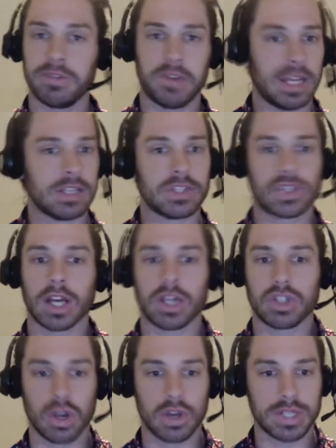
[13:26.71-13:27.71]
for inside
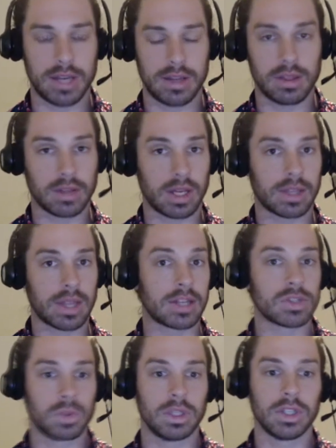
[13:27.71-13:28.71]
jokes, anything like that,
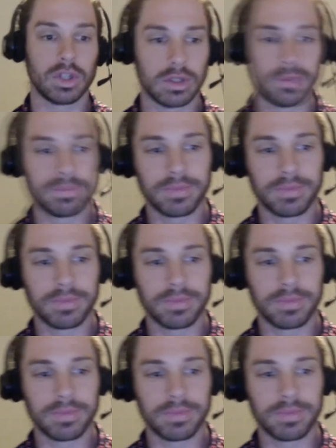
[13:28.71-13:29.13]
it's really good.